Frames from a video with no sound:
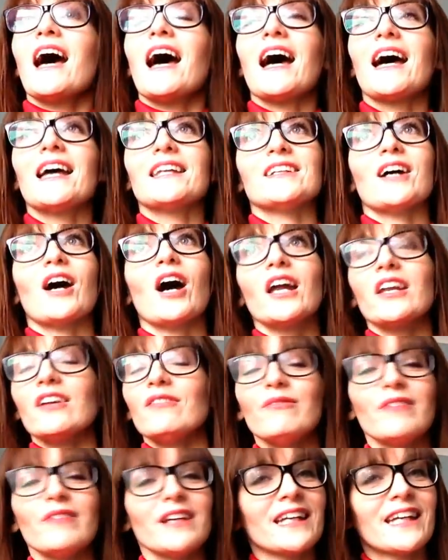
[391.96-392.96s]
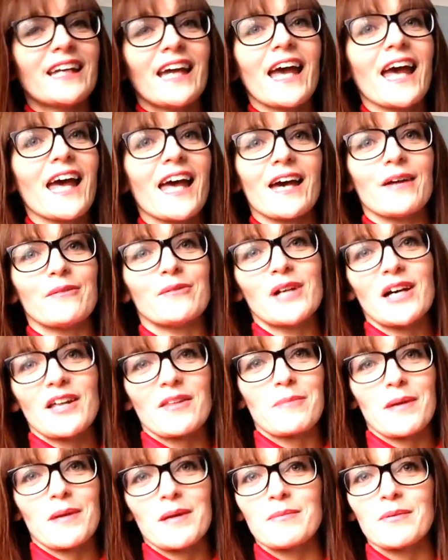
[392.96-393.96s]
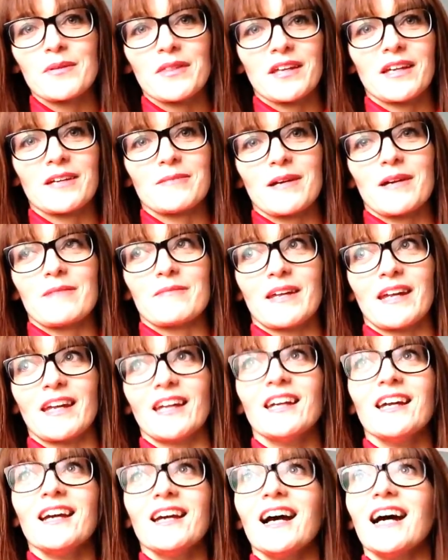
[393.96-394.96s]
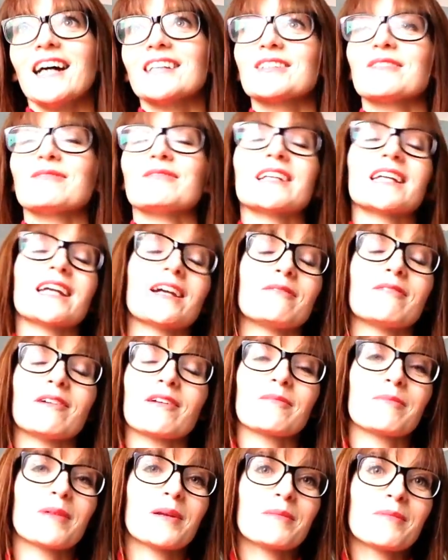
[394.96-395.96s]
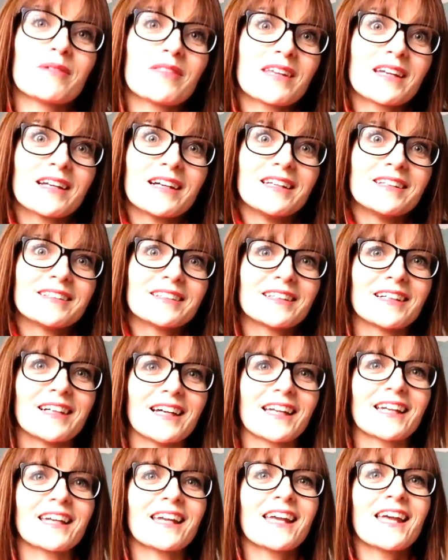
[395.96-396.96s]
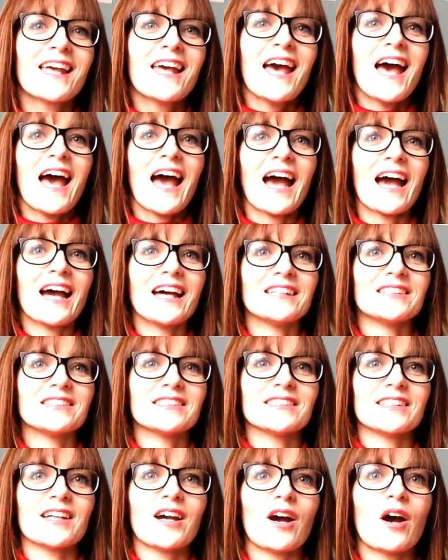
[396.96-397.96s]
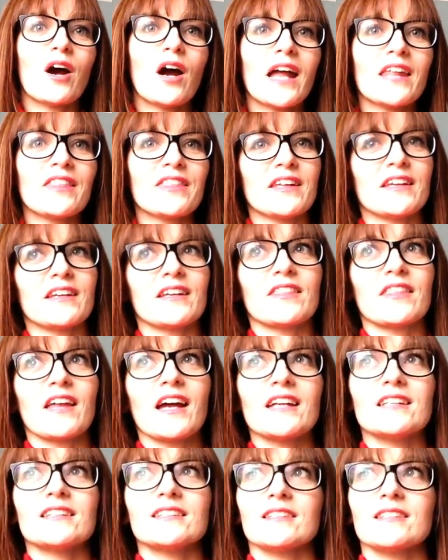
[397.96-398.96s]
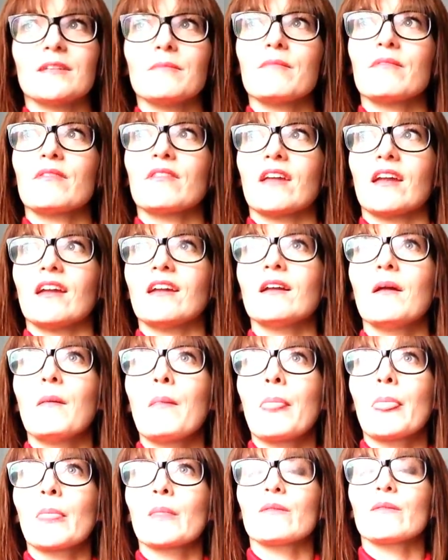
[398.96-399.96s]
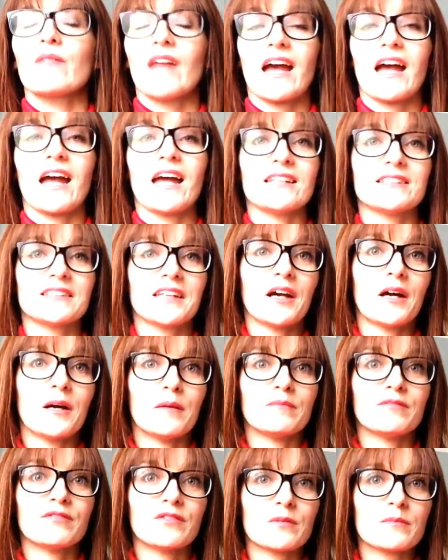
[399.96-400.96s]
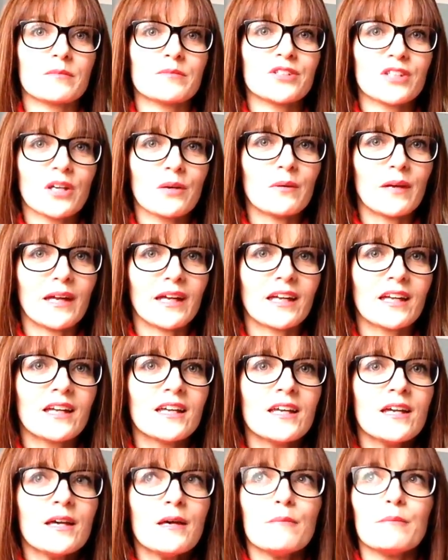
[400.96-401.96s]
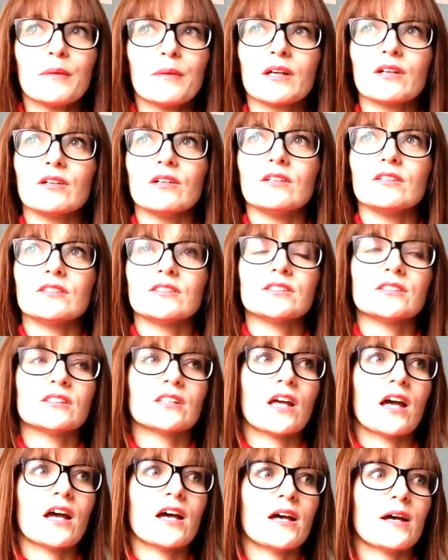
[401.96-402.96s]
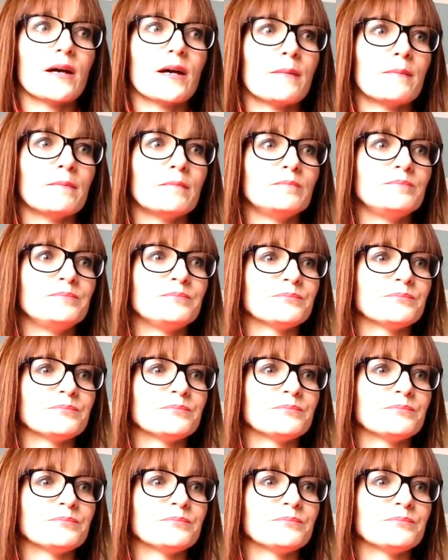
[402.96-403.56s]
And I don't really care what other people think about me. I don't really care what other people think I look like. And I think that is something that has come from sewing because um,